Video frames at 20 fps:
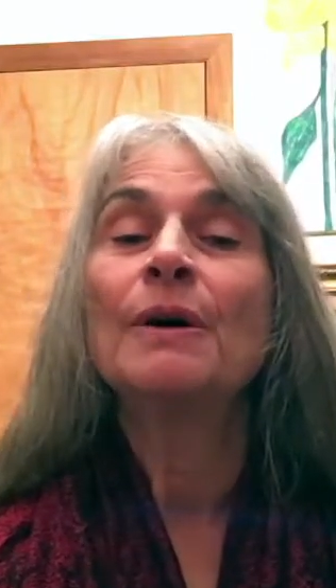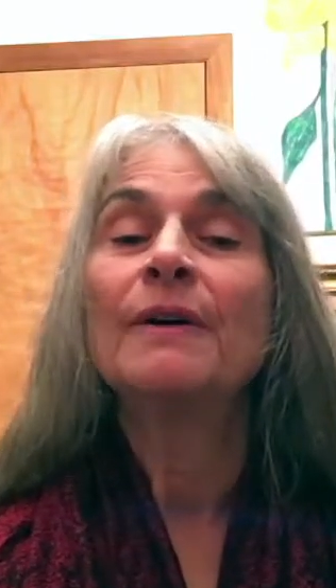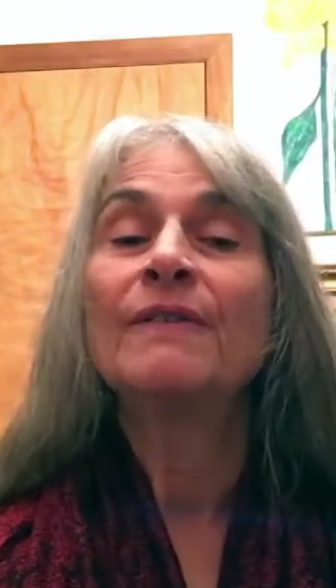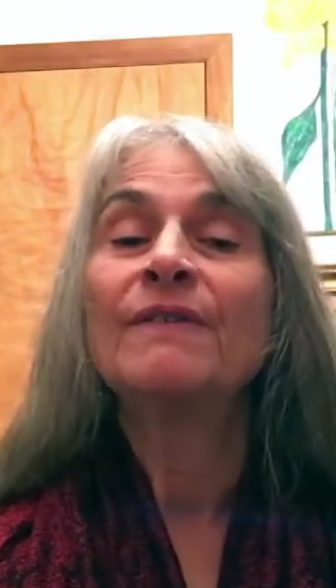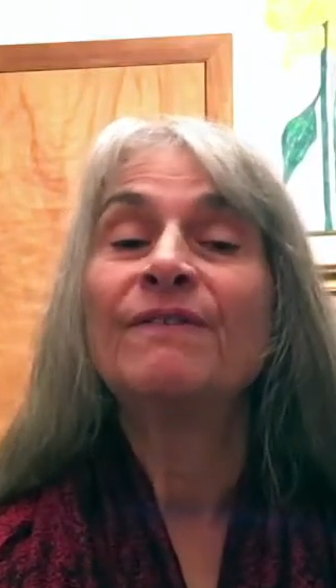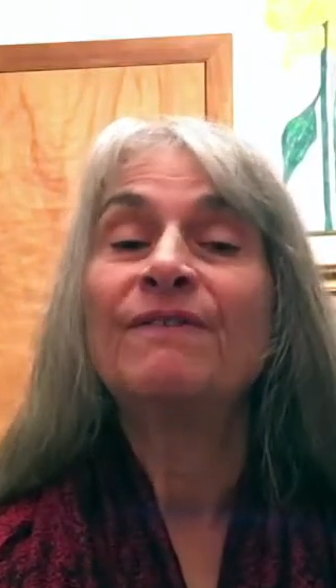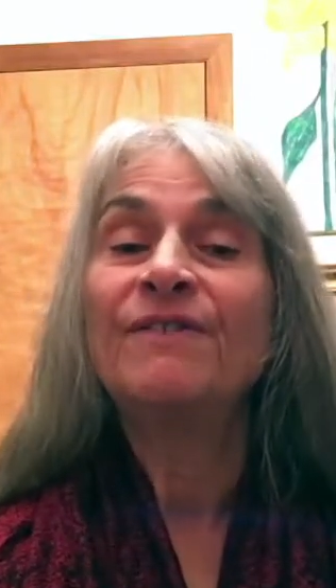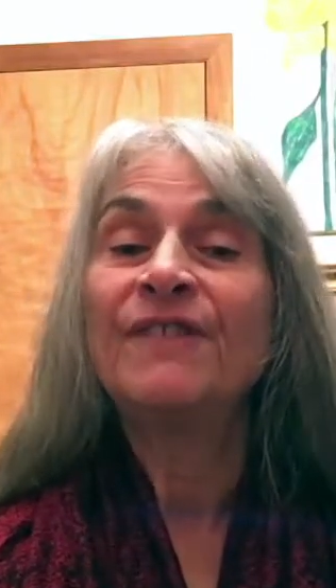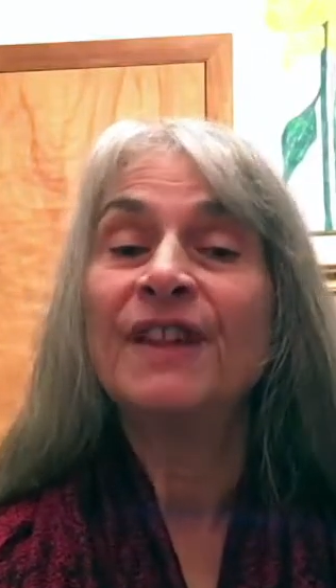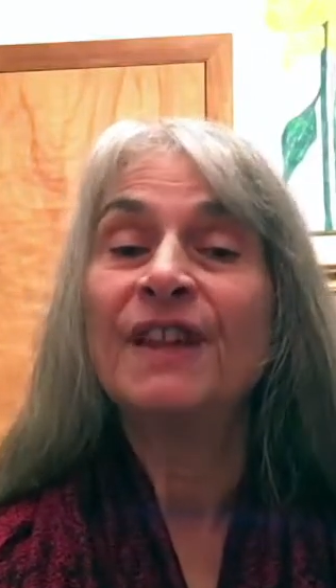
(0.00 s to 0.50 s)

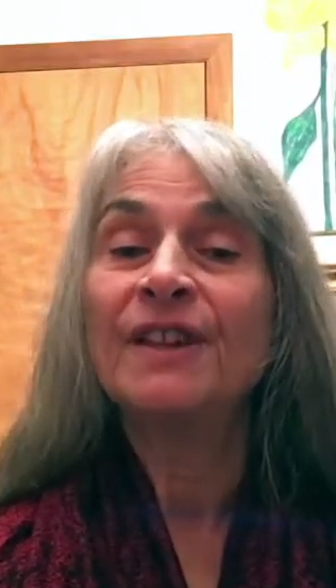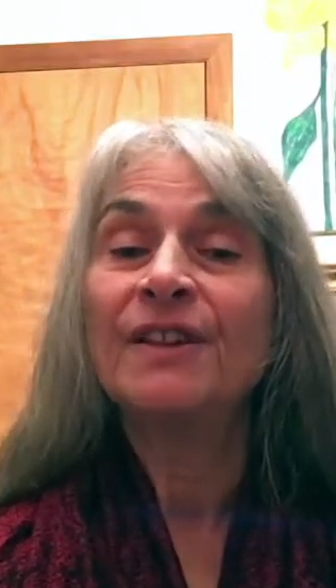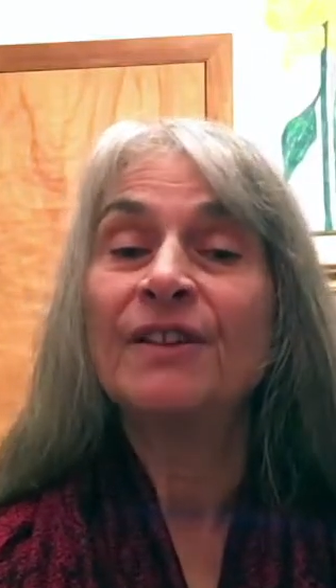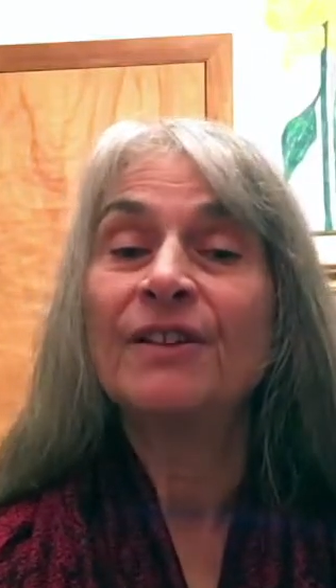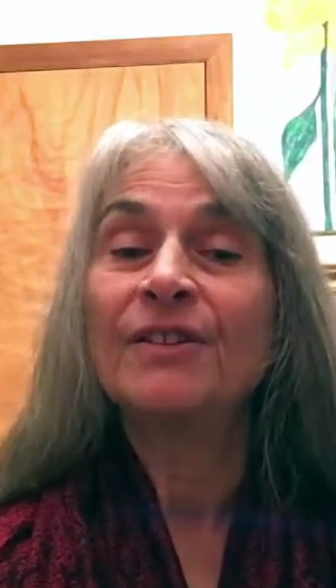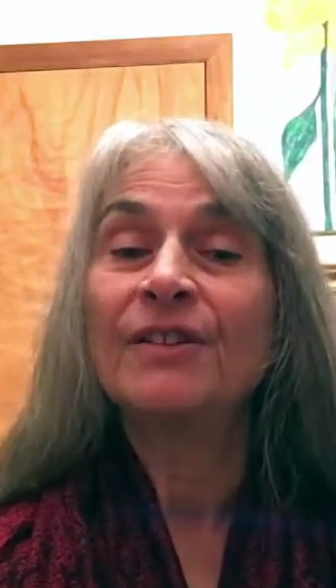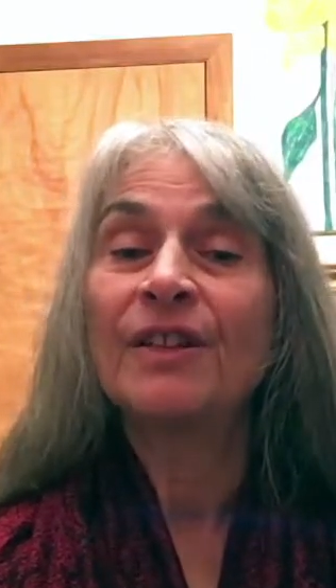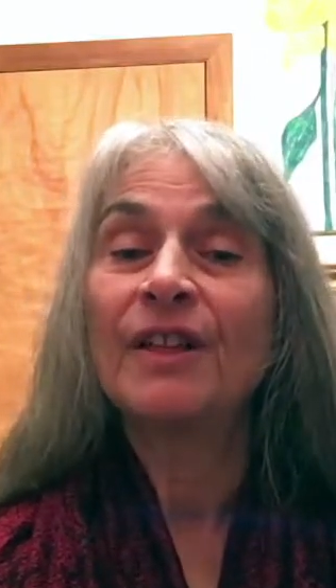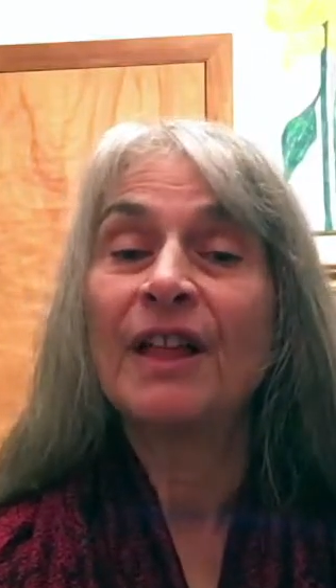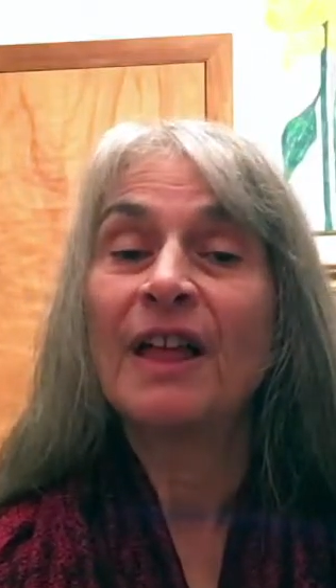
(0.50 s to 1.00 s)

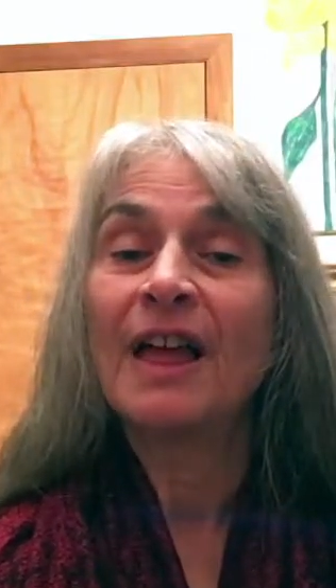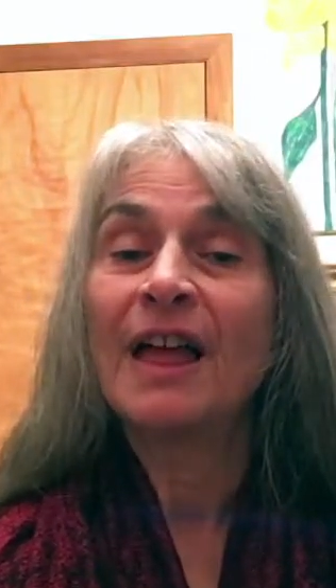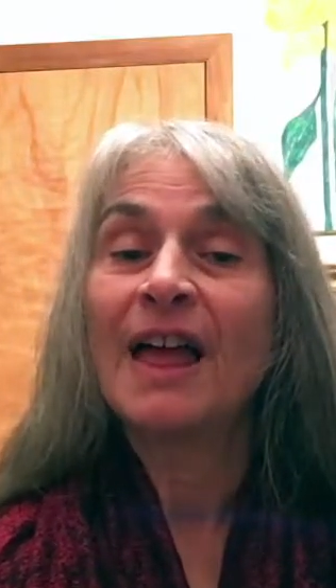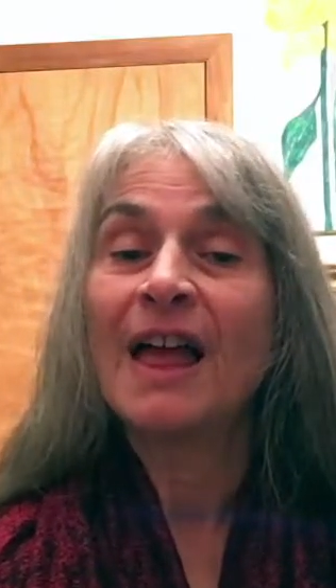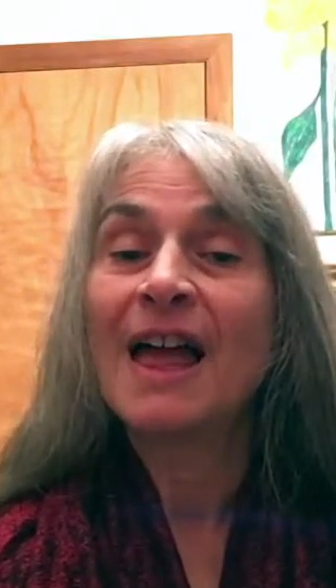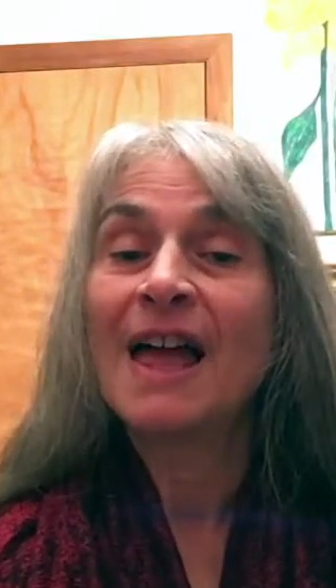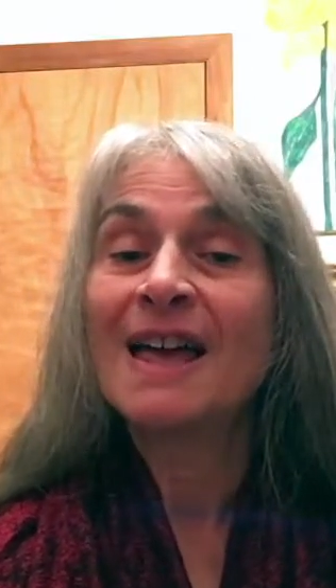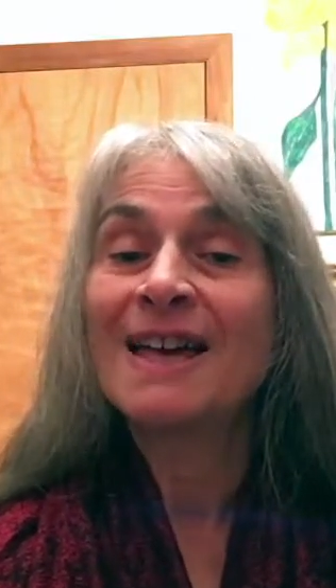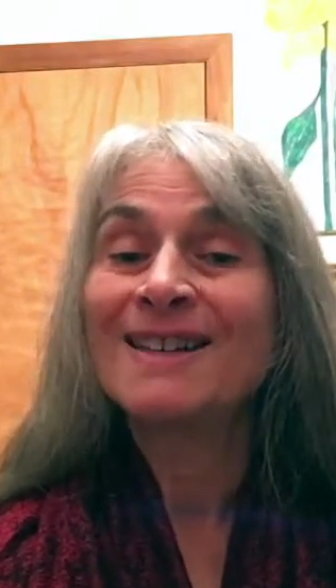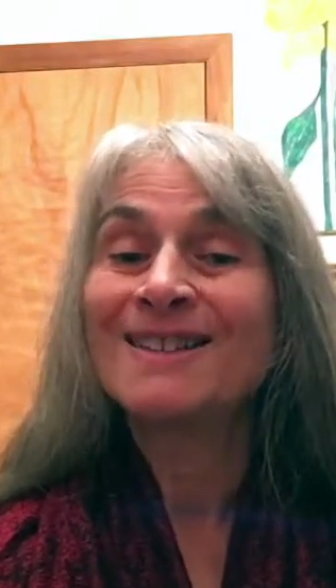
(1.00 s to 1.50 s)
feel
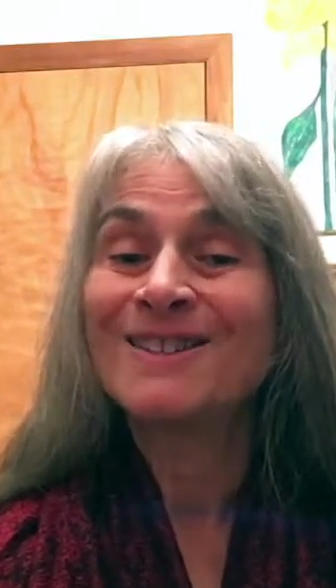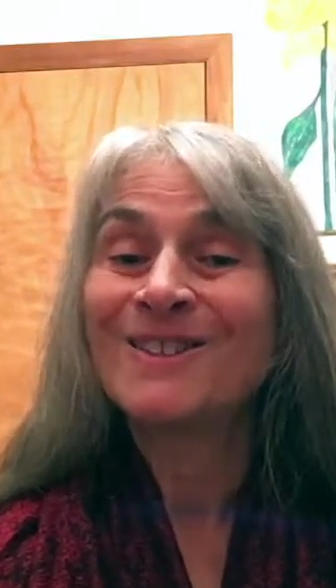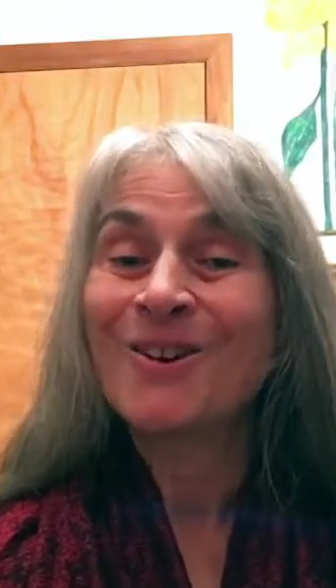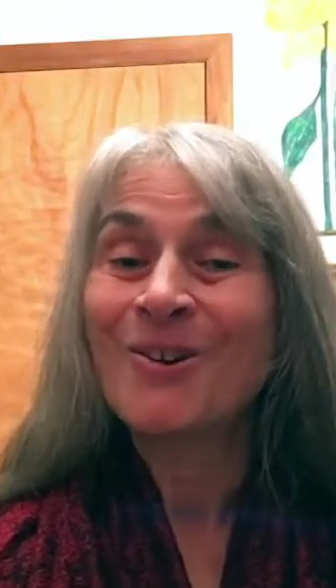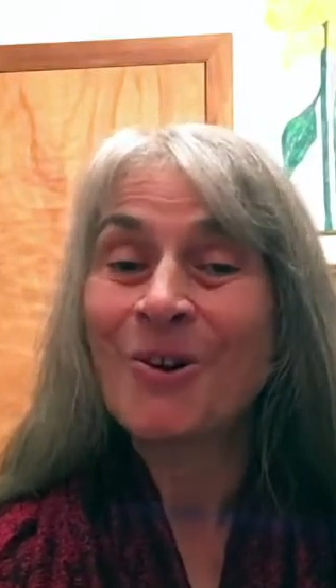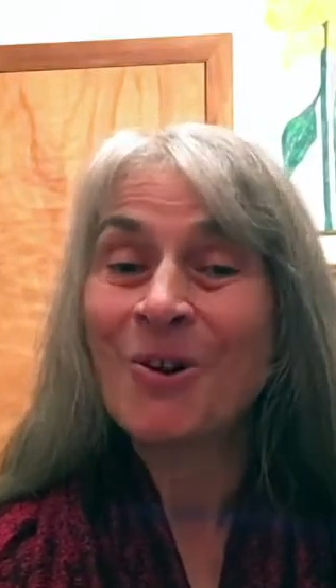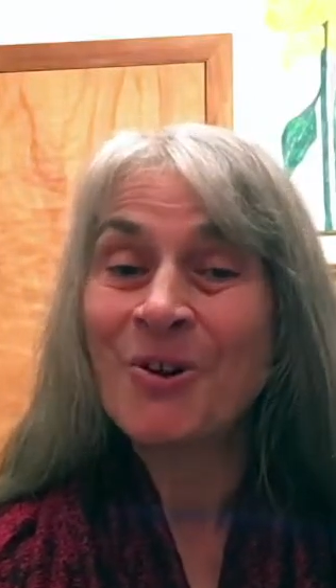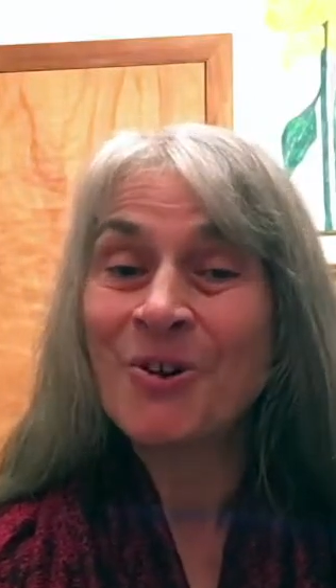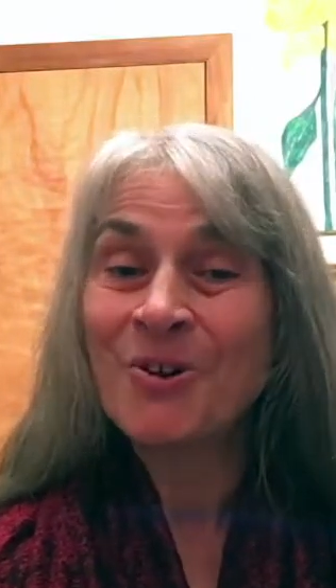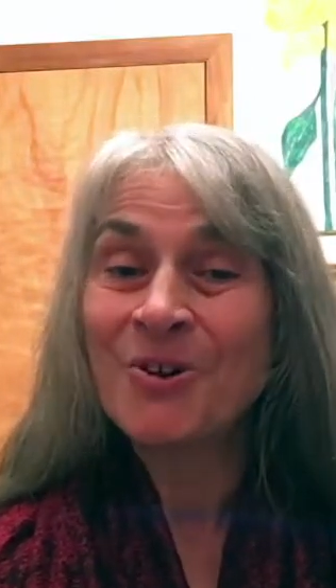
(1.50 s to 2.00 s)
has
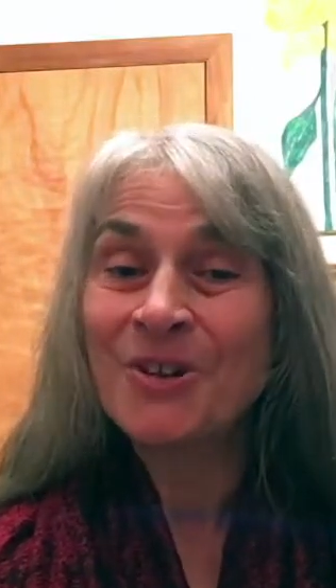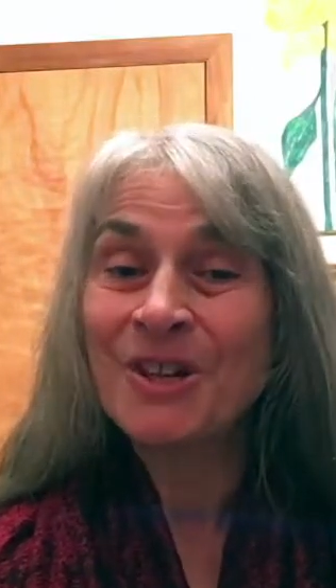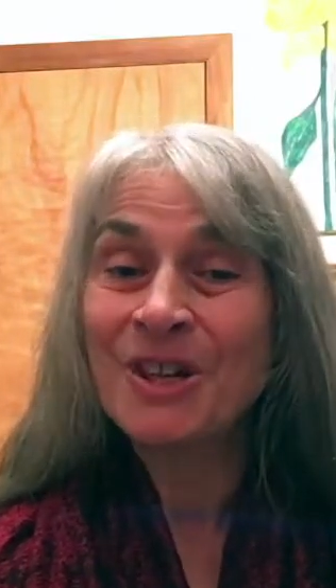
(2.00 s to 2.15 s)
hurt